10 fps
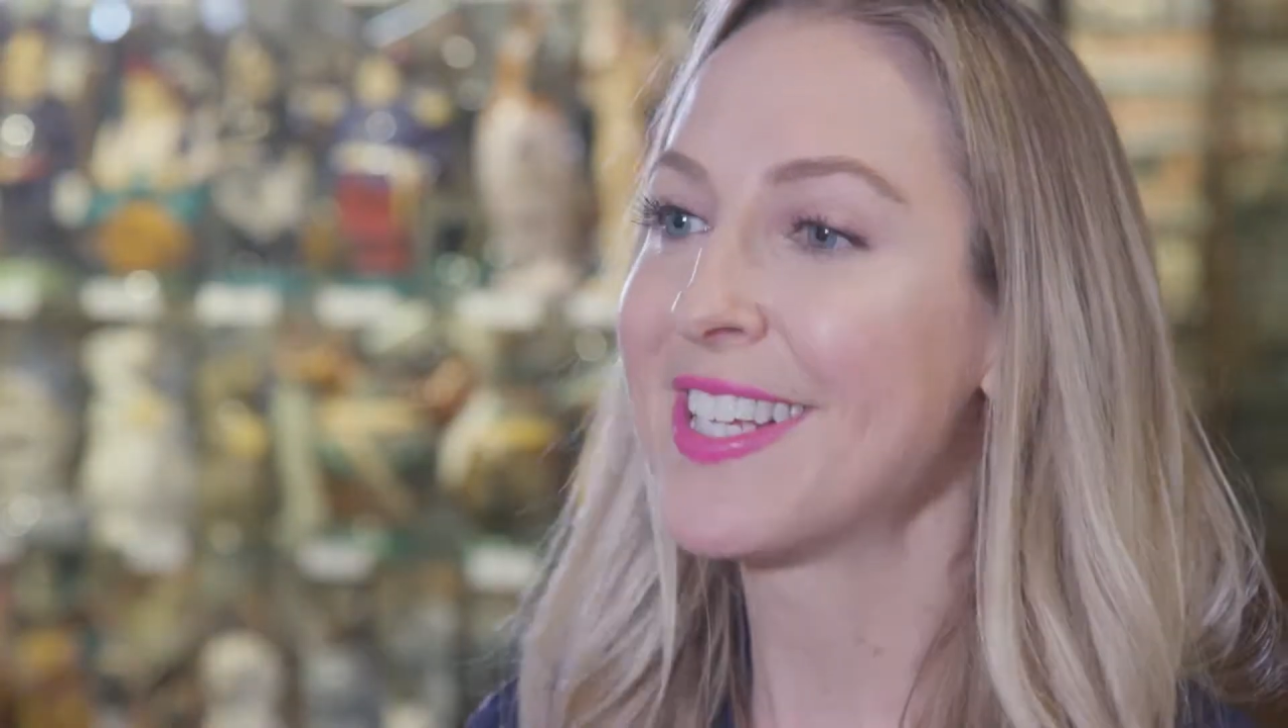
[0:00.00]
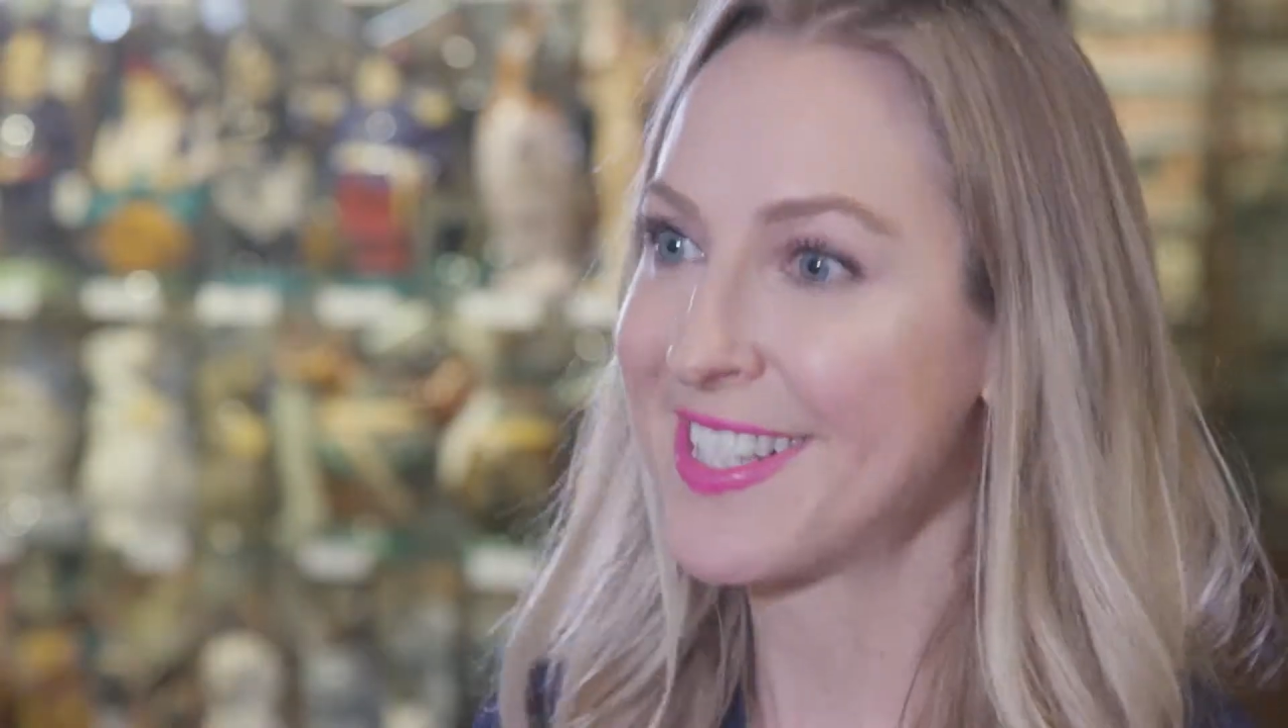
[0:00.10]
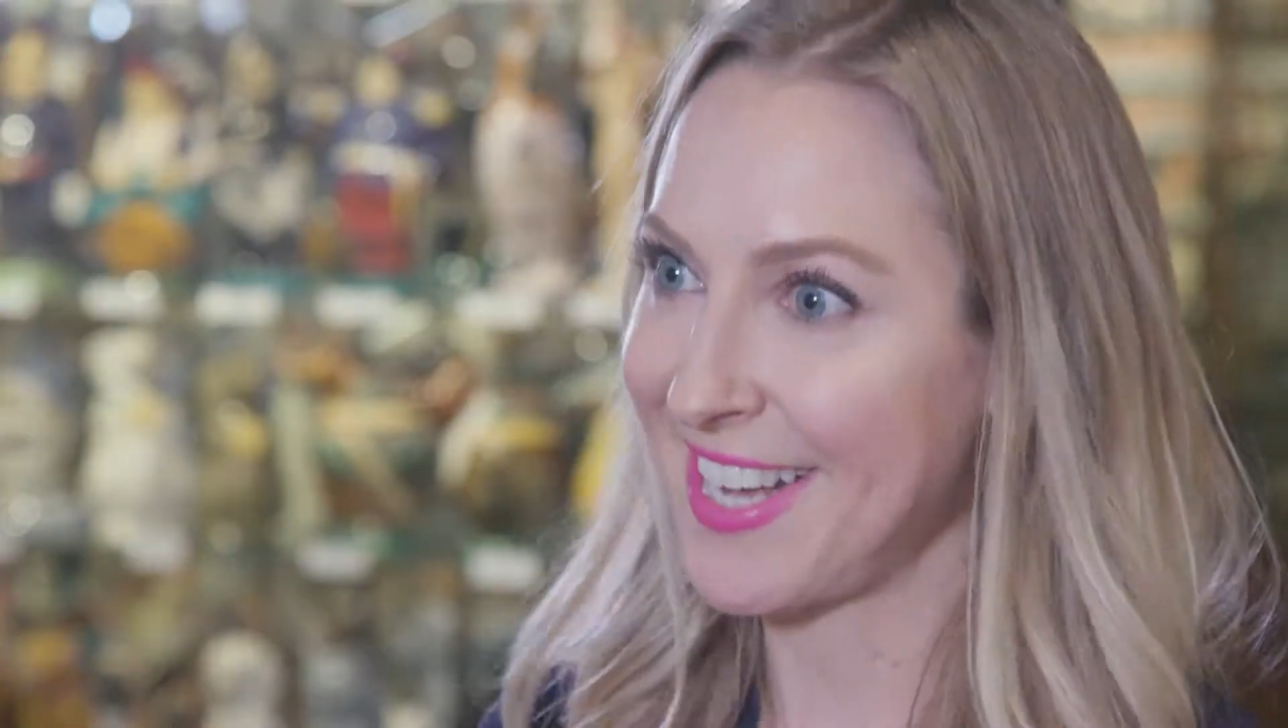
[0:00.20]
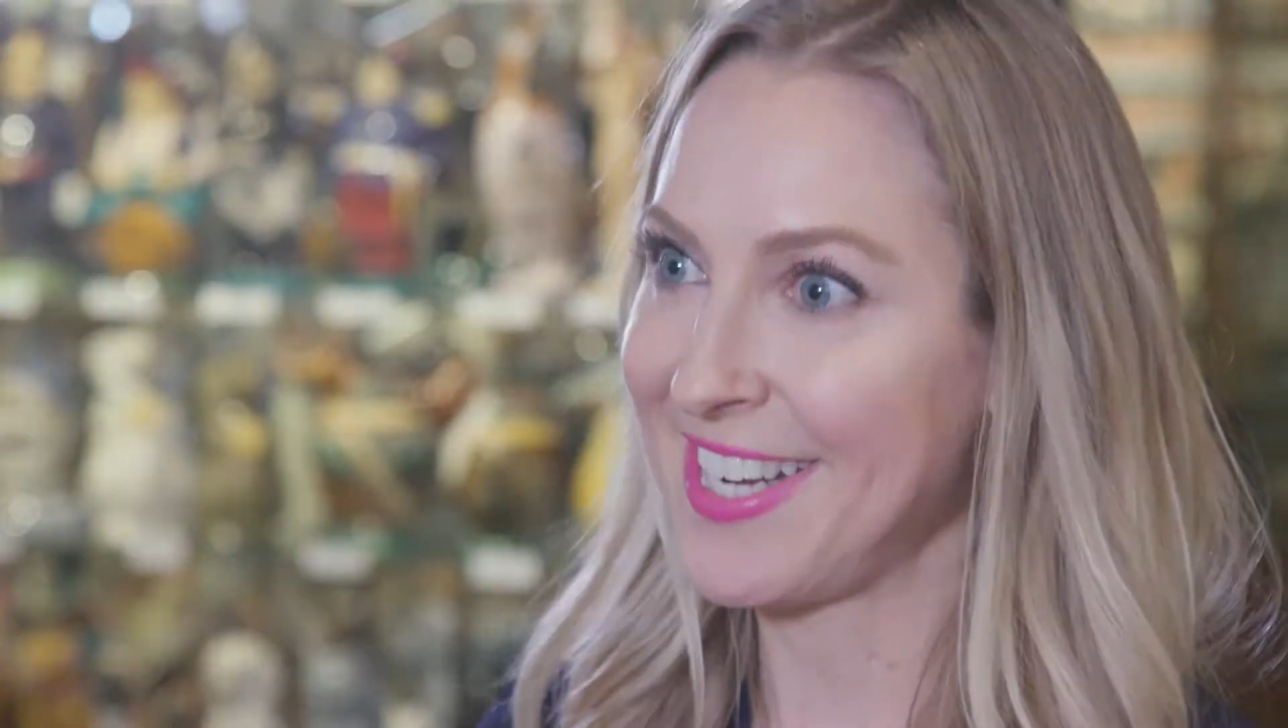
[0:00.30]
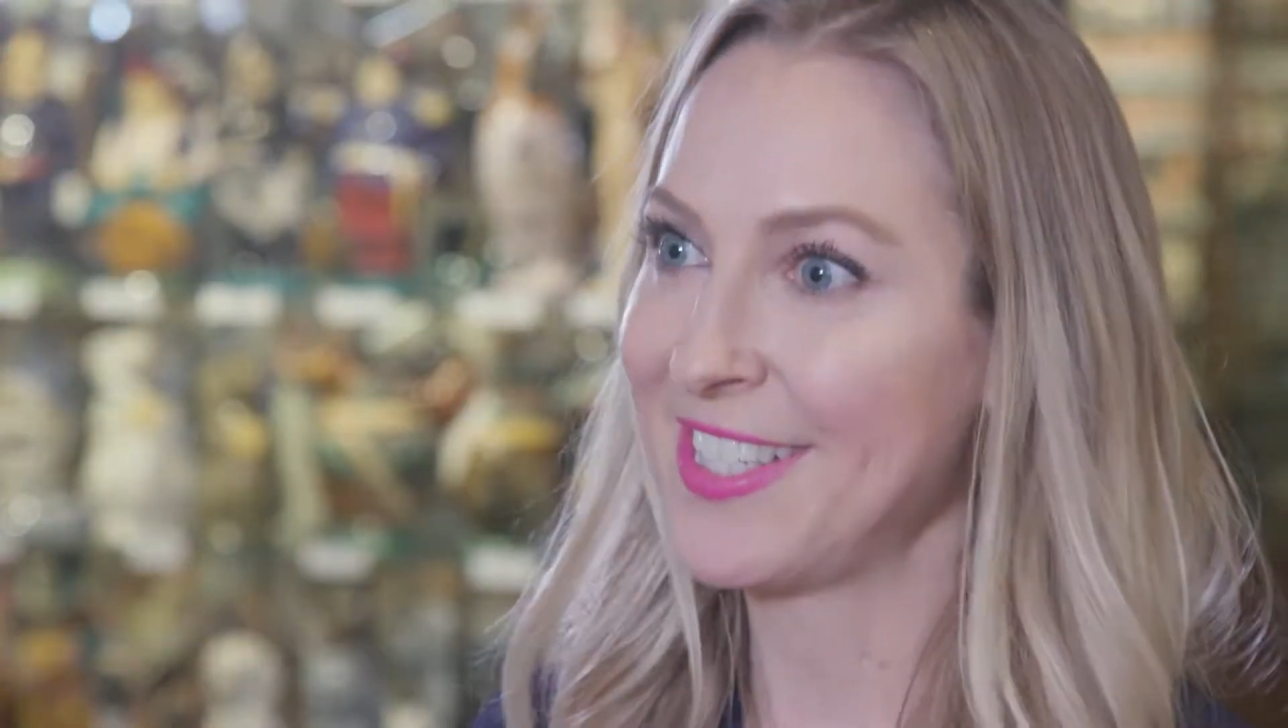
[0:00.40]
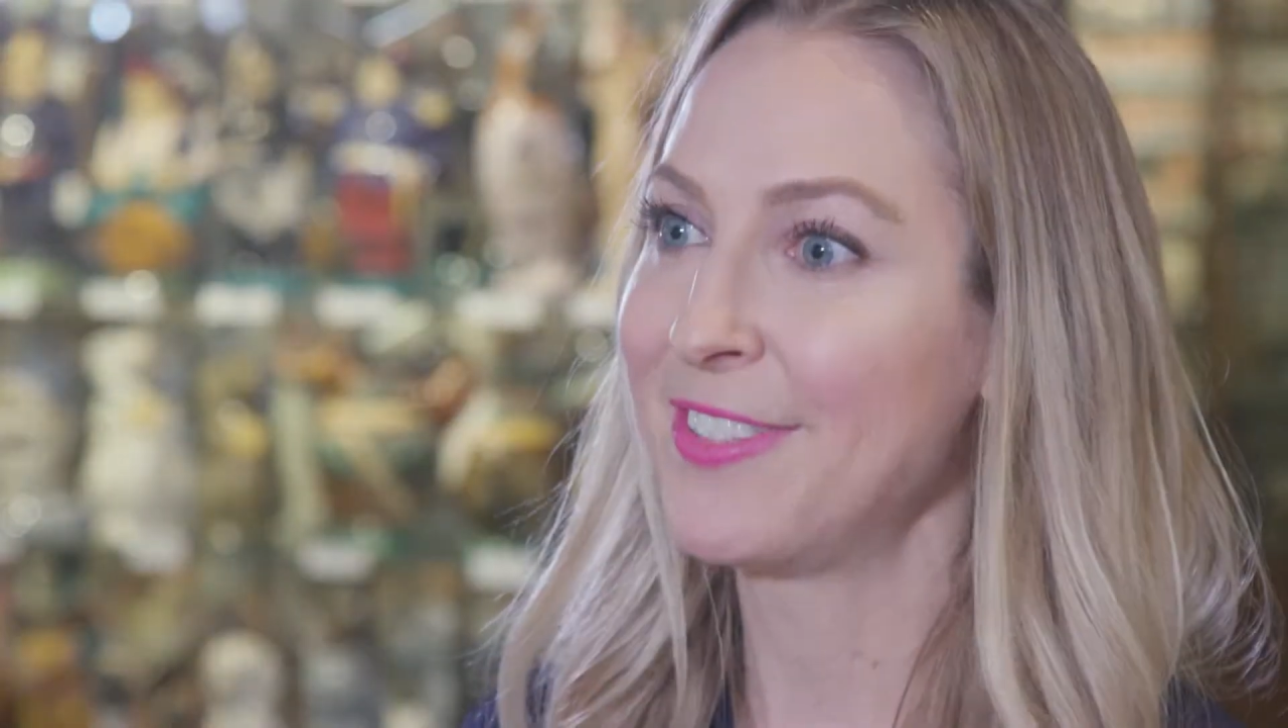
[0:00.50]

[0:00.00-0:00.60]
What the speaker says: excited